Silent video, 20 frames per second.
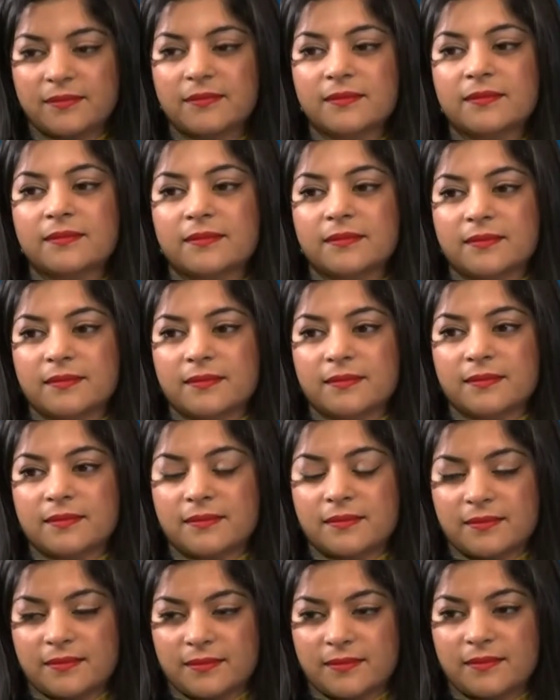
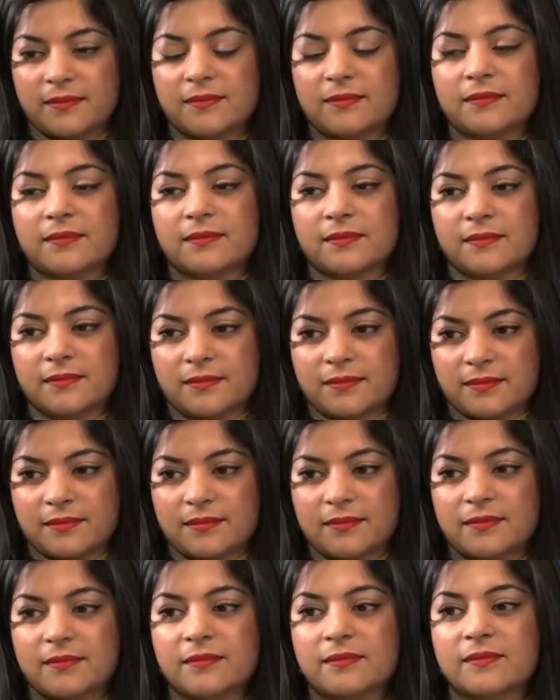
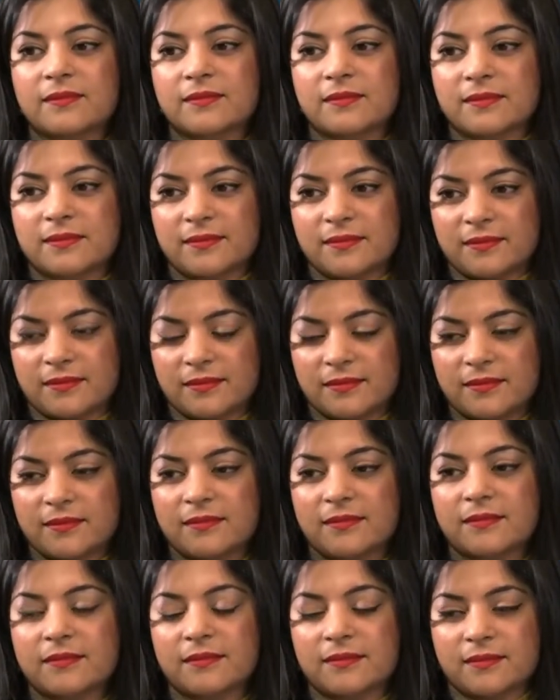
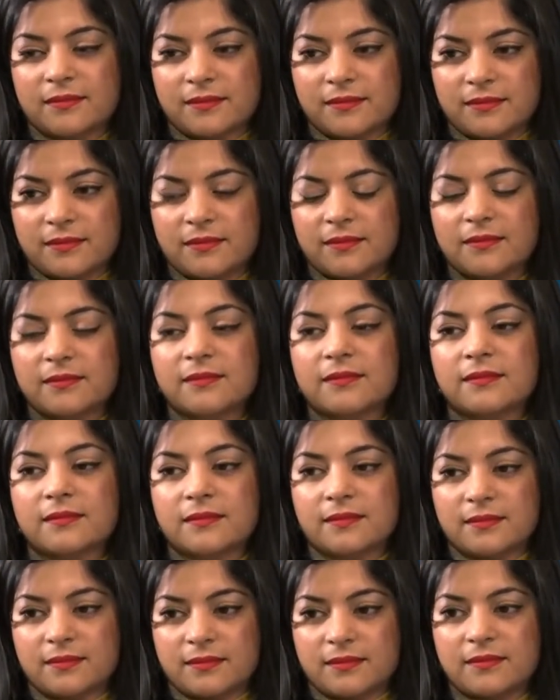
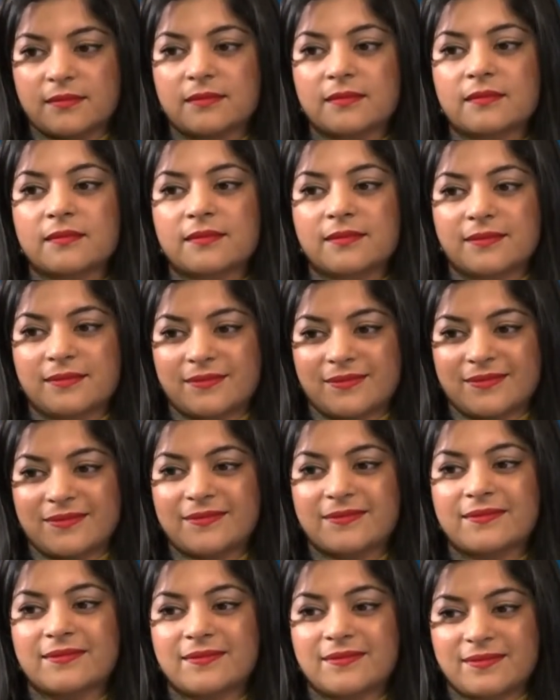
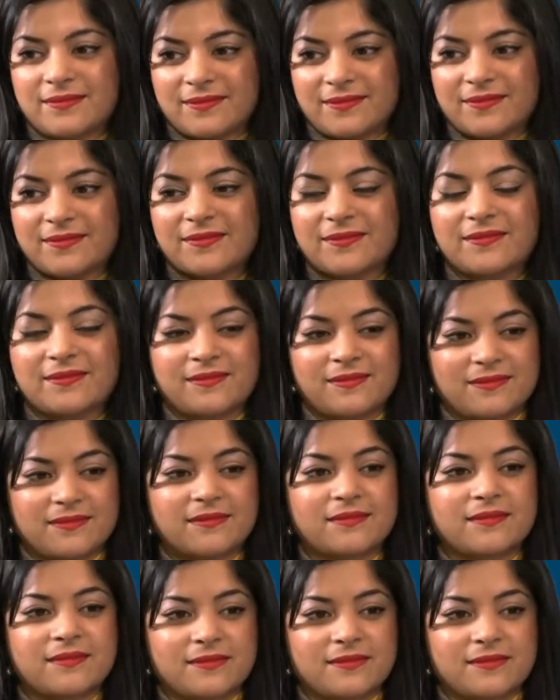No words are spoken by the person on screen.